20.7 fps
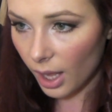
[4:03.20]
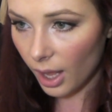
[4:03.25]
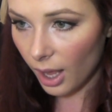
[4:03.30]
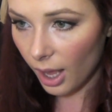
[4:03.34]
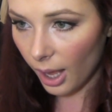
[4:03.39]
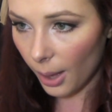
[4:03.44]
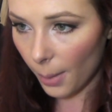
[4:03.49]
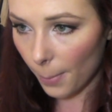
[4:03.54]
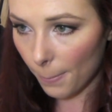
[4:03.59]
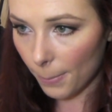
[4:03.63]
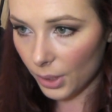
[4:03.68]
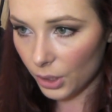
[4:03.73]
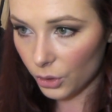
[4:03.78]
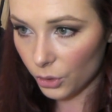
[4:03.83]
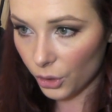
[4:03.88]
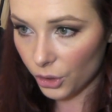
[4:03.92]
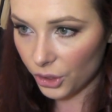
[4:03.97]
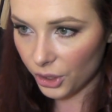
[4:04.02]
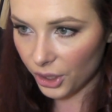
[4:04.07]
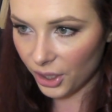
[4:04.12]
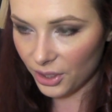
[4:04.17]
you're
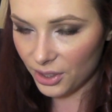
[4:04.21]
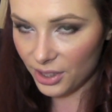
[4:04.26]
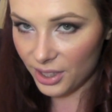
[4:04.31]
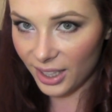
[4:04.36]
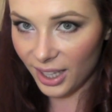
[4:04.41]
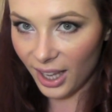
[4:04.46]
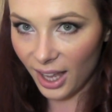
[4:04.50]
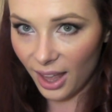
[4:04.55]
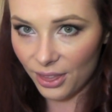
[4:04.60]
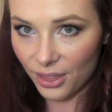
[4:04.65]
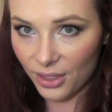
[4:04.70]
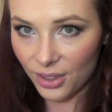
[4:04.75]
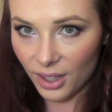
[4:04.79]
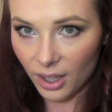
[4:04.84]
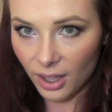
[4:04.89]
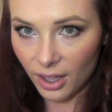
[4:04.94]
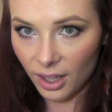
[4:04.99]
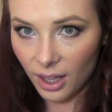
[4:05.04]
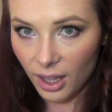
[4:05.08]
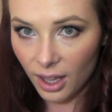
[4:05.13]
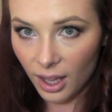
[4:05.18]
only going to get
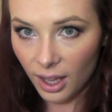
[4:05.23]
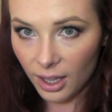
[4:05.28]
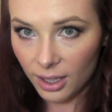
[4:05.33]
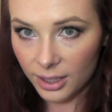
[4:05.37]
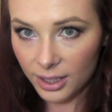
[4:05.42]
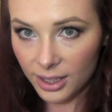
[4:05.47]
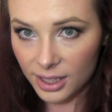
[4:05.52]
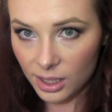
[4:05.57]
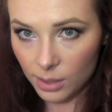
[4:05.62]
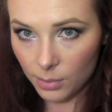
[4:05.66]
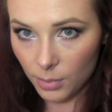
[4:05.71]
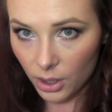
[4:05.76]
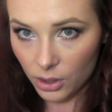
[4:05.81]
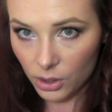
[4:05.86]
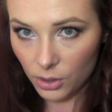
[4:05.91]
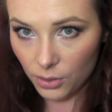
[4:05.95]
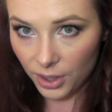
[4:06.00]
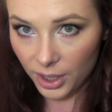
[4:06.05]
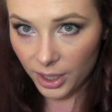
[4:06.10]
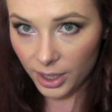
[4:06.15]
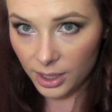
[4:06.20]
the least amount
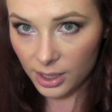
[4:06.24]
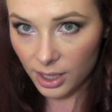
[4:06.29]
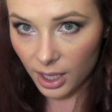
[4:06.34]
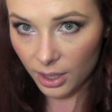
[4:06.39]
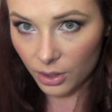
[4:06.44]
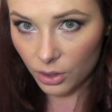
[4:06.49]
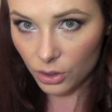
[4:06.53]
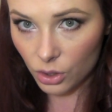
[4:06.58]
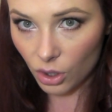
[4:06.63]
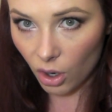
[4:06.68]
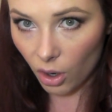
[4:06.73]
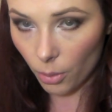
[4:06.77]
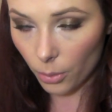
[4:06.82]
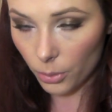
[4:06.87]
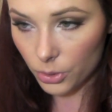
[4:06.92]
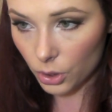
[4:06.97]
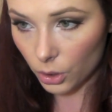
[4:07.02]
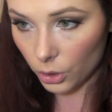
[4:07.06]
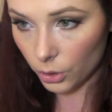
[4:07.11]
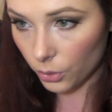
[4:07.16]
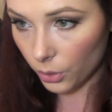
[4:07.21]
of heat at the top,
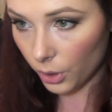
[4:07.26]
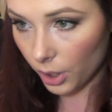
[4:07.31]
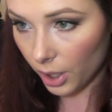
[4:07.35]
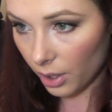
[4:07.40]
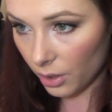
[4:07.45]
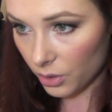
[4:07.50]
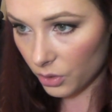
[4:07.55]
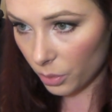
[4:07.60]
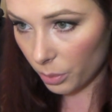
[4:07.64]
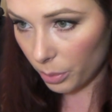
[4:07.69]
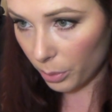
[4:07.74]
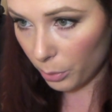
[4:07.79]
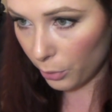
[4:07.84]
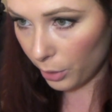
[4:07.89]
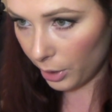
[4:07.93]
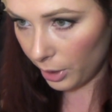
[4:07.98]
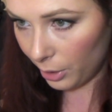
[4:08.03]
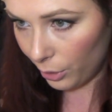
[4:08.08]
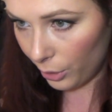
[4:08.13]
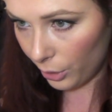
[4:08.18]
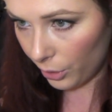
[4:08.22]
so your curls will be
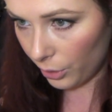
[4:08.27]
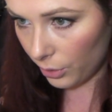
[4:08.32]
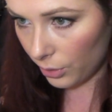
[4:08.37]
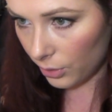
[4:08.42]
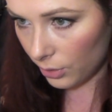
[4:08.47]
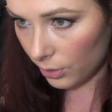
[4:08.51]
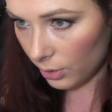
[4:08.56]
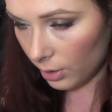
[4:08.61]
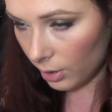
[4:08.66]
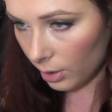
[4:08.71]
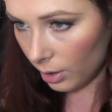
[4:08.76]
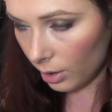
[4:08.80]
really loose.